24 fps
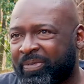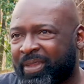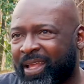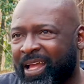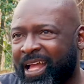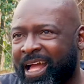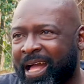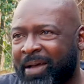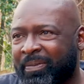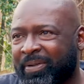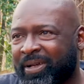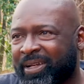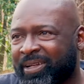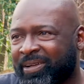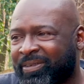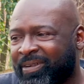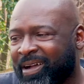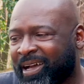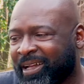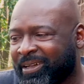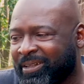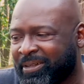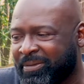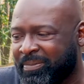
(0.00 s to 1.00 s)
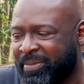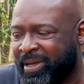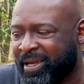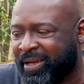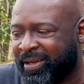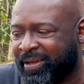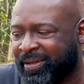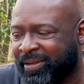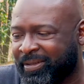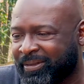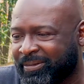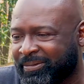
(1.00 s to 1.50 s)
I'm going to go out on a
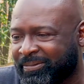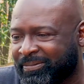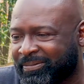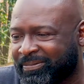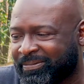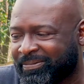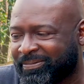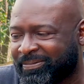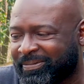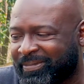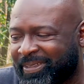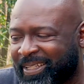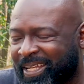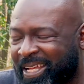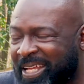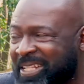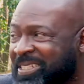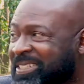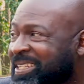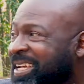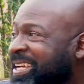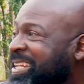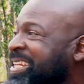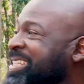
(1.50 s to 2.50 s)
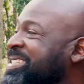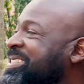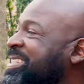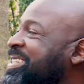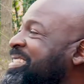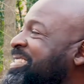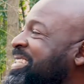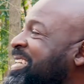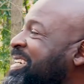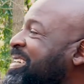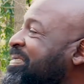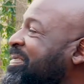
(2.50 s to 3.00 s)
barrel and say this is a single